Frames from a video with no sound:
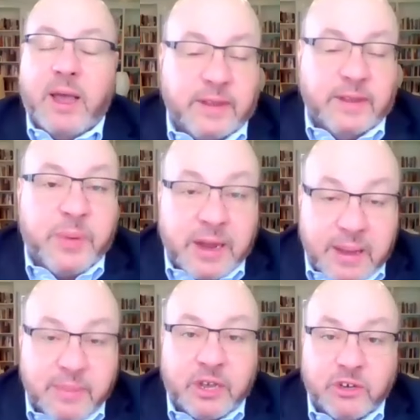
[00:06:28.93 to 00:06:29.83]
I think the
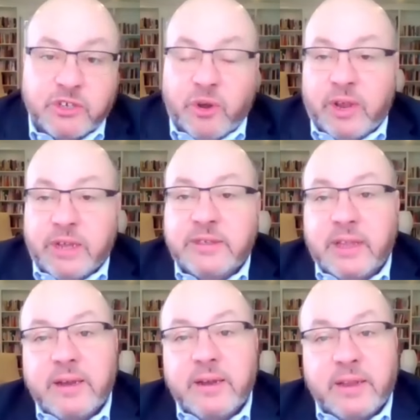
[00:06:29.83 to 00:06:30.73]
pandemic has shown us
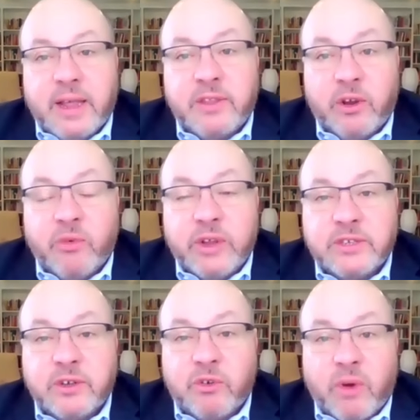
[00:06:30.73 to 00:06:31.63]
that that there
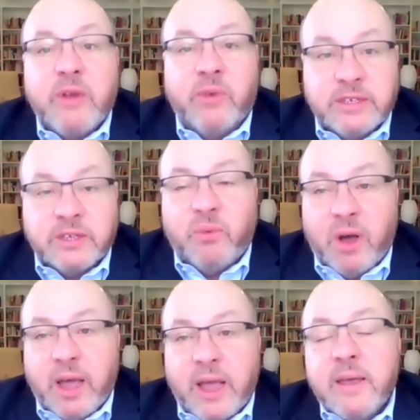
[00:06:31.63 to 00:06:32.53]
is great reason
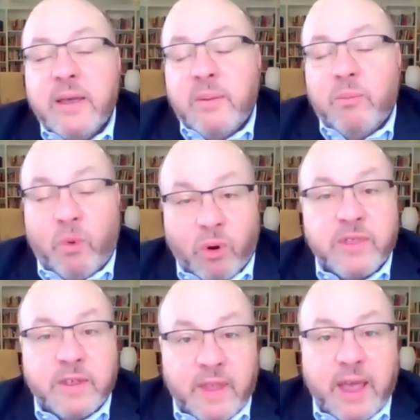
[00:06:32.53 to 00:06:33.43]
why more
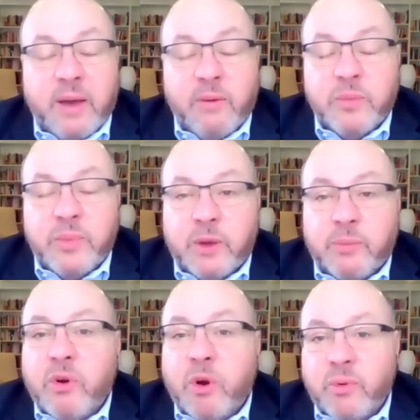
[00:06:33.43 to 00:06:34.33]
than that would be
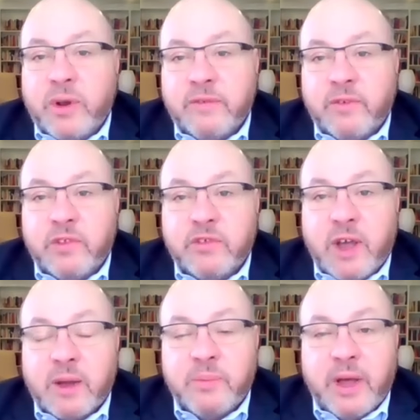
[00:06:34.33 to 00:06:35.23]
appropriate for the
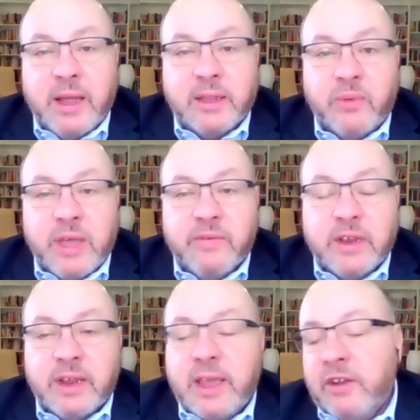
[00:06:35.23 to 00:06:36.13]
stockpile, and we have
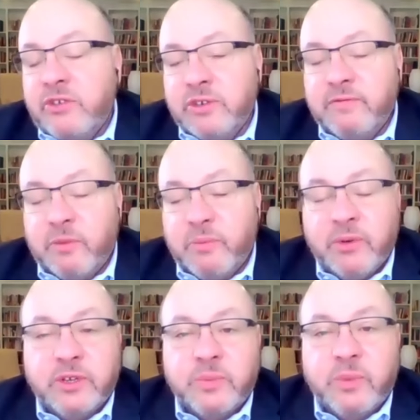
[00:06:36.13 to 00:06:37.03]
an indication for
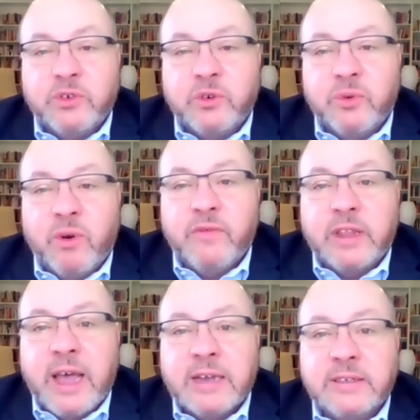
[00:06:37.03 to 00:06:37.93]
post-exposure
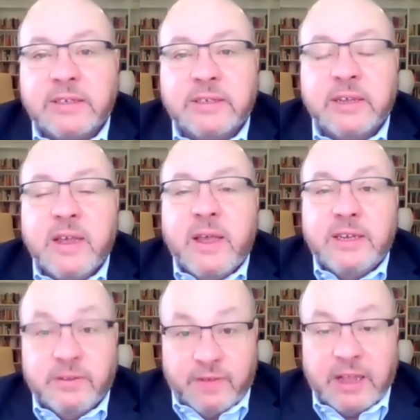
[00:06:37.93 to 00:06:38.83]
prophylaxis
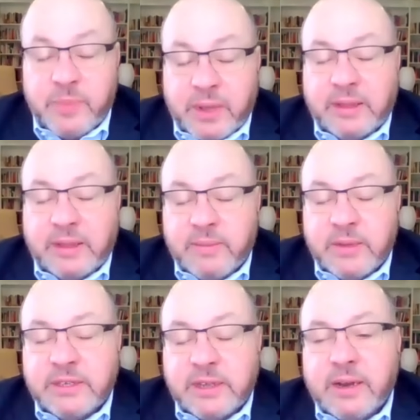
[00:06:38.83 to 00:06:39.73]
developing that I'm
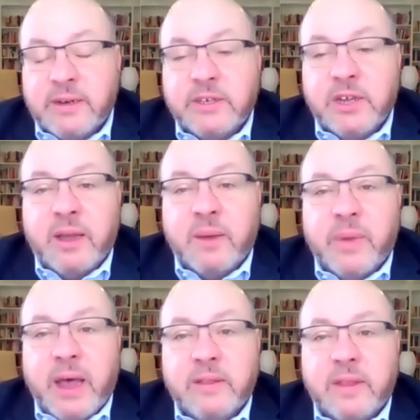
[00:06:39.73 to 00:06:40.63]
excited to talk
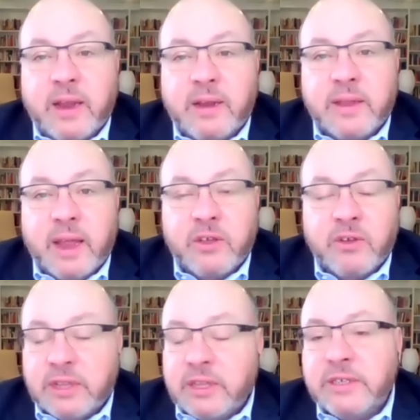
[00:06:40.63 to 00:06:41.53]
about that that
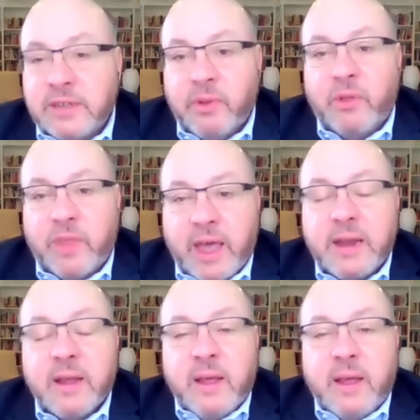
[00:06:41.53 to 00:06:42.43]
could at least double
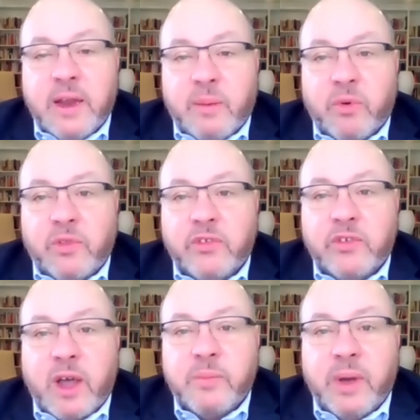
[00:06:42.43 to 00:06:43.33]
that number in the
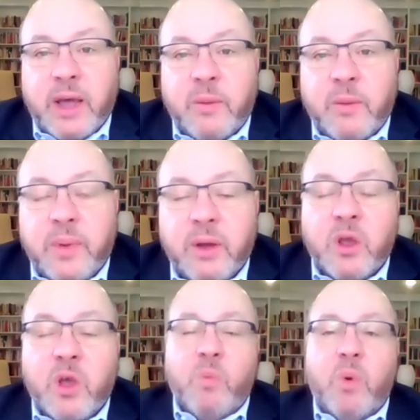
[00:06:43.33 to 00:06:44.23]
stockpile. But
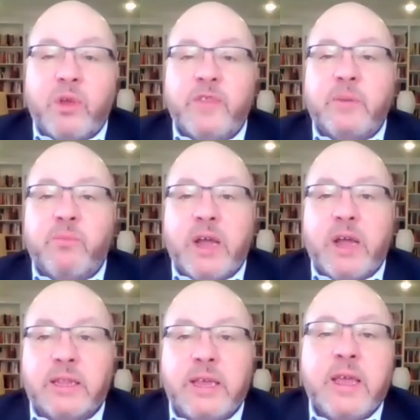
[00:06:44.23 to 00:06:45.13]
when we think
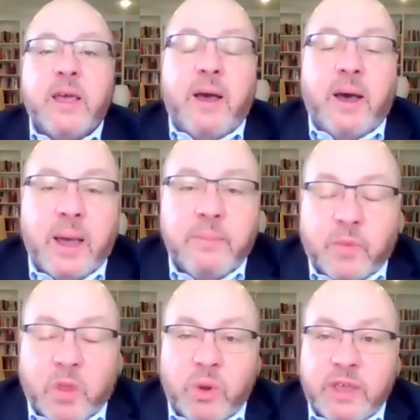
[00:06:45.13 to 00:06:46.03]
broadly,
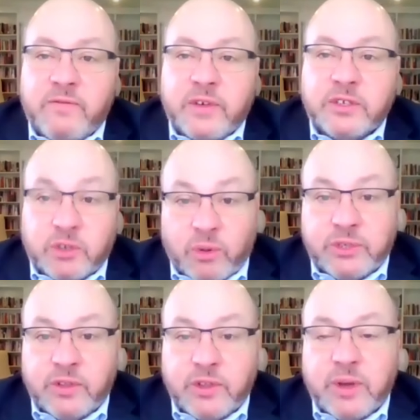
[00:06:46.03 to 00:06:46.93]
um, we've
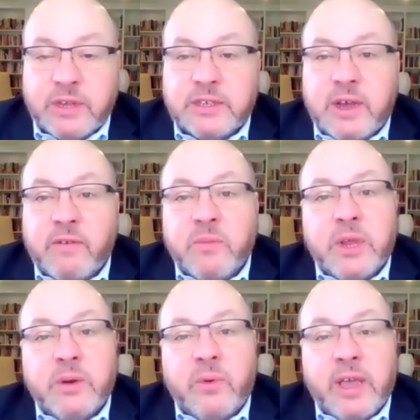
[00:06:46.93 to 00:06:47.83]
sold to the U.S.
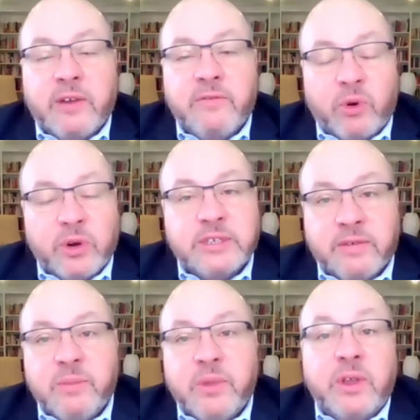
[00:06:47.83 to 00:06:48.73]
government. We had
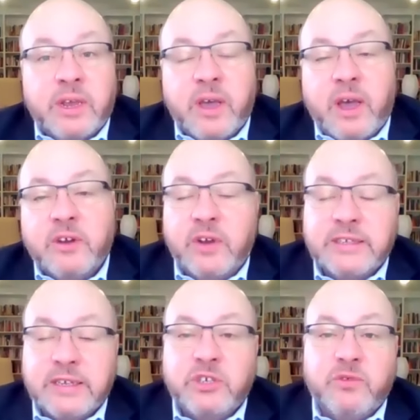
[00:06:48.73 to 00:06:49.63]
47 million in
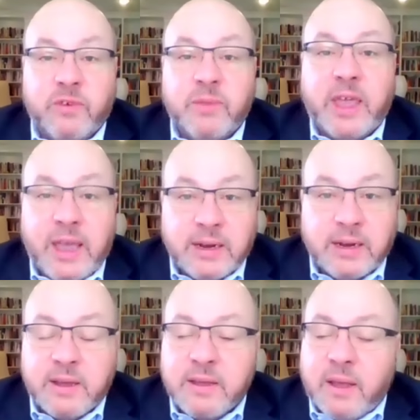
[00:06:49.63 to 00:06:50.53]
contracts issued from
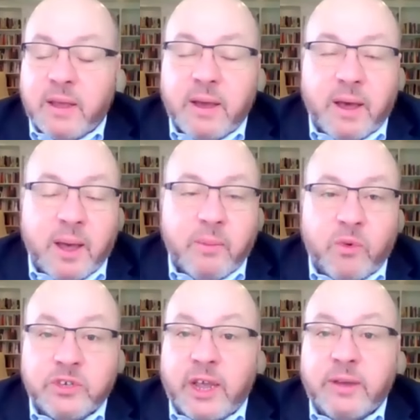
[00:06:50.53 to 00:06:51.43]
Canada. Um,
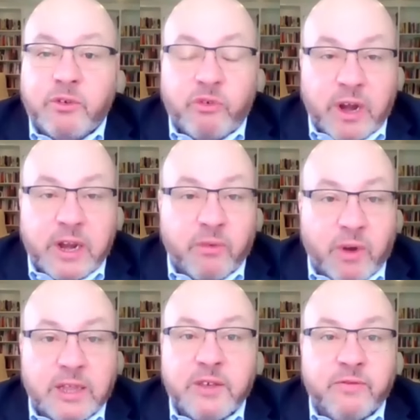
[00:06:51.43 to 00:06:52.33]
which I credit
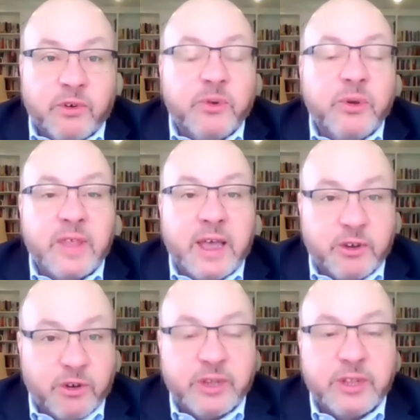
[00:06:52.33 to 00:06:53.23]
greatly for doing
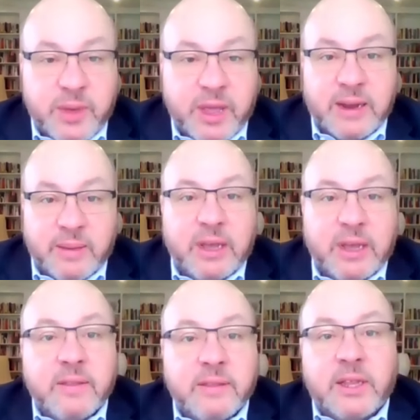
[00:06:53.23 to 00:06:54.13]
that during the
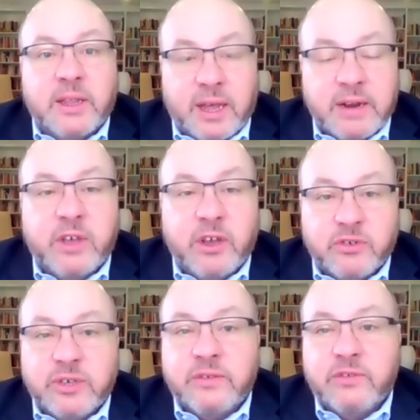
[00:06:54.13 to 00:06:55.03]
pandemic. I think a lot of
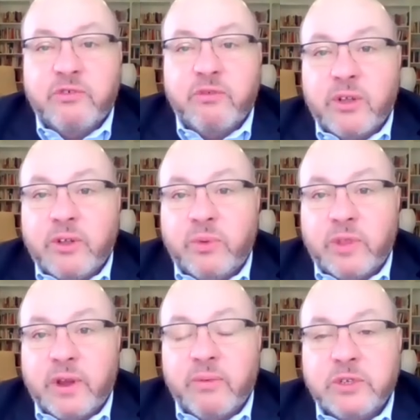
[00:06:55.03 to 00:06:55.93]
countries have struggled
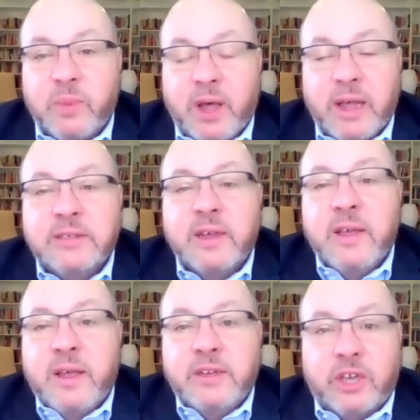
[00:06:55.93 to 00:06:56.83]
with their response
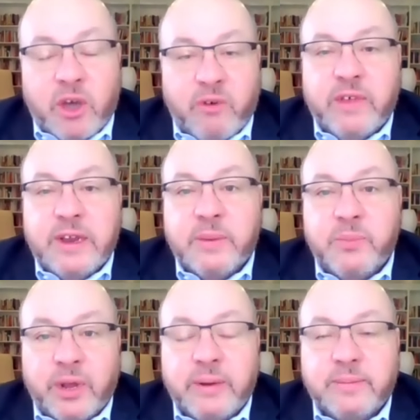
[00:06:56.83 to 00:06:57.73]
to COVID
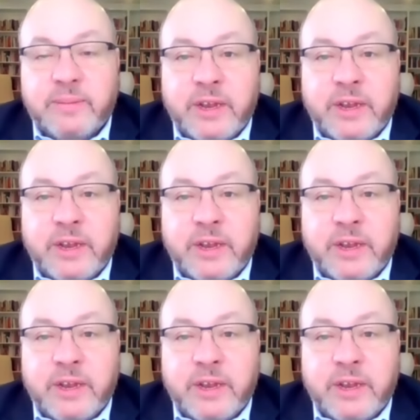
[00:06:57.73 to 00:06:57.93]
and put